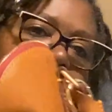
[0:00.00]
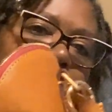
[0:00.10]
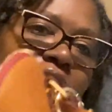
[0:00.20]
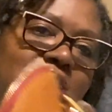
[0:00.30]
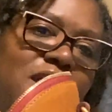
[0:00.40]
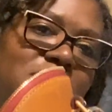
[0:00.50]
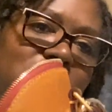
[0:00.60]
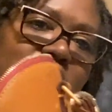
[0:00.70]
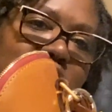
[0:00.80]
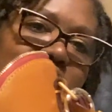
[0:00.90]
it kind of
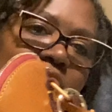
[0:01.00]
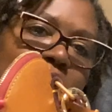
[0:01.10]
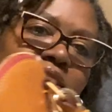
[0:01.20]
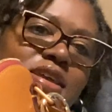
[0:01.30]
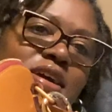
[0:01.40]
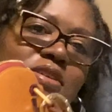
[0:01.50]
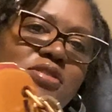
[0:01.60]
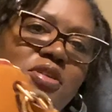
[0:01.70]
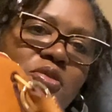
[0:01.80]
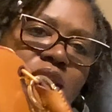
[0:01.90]
goes in. I don't
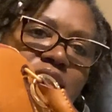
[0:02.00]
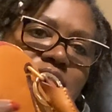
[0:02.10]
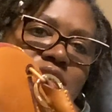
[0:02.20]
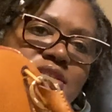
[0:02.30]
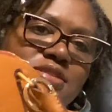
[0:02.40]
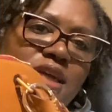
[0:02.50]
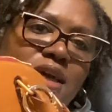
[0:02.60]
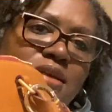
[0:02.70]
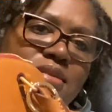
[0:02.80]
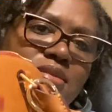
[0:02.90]
know why it does
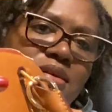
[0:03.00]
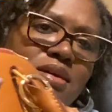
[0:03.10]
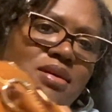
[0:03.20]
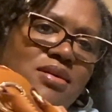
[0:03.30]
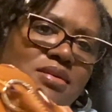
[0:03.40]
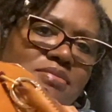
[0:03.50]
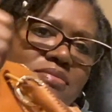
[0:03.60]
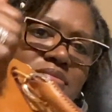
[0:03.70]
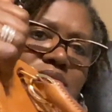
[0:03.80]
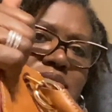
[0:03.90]
that. Um,
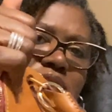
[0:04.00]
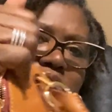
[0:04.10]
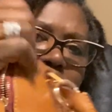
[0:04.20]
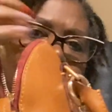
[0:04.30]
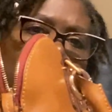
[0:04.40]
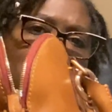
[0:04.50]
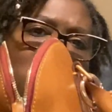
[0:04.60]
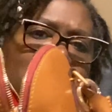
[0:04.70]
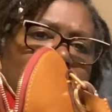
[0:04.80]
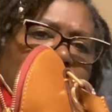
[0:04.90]
the weight
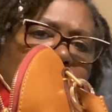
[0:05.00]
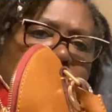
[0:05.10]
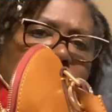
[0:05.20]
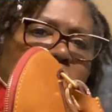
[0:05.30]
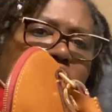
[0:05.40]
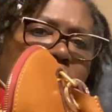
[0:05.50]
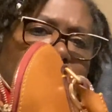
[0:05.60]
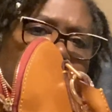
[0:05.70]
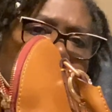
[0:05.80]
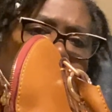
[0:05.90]
of it is no
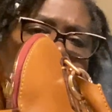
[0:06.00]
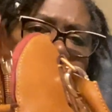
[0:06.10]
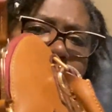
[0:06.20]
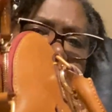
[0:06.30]
different than the other